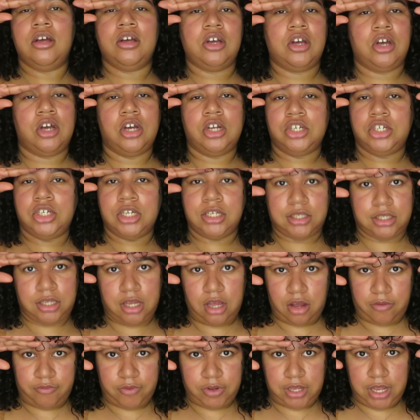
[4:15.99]
could just
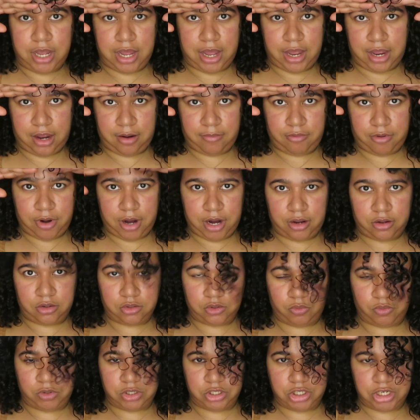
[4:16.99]
cover your
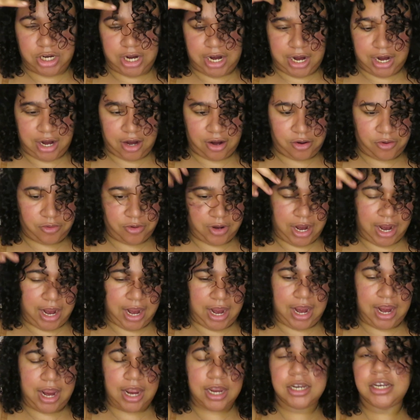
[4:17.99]
eyebrows with your hair
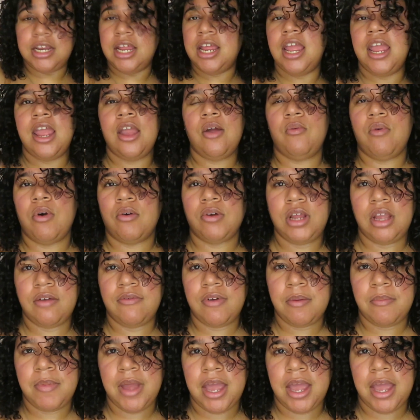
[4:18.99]
and it won't even